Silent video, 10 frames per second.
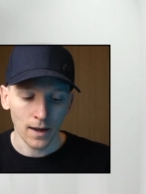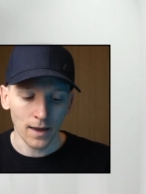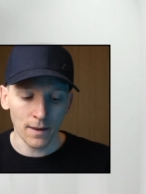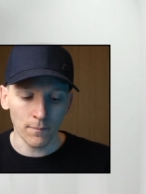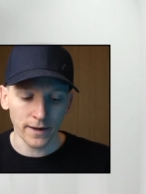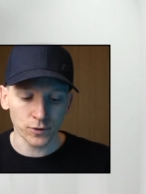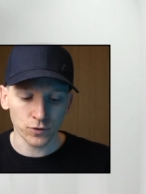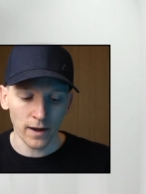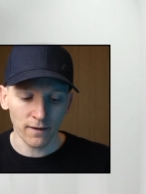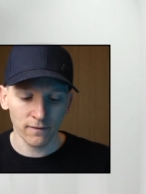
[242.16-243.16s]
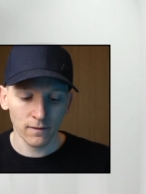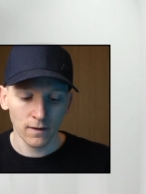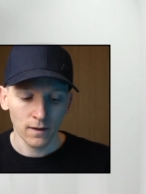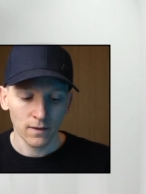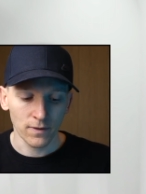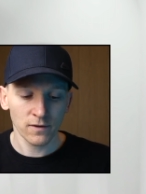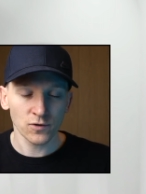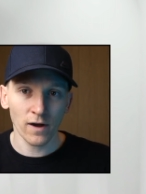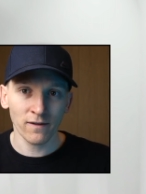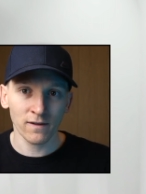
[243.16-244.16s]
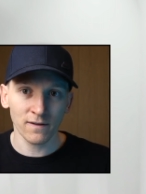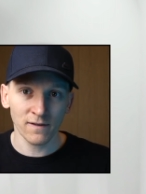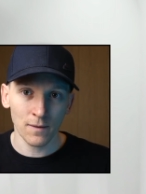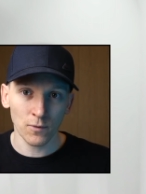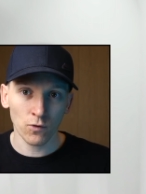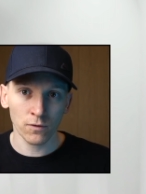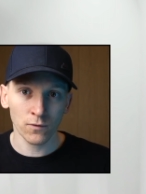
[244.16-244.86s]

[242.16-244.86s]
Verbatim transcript: and then my address. This address is the same across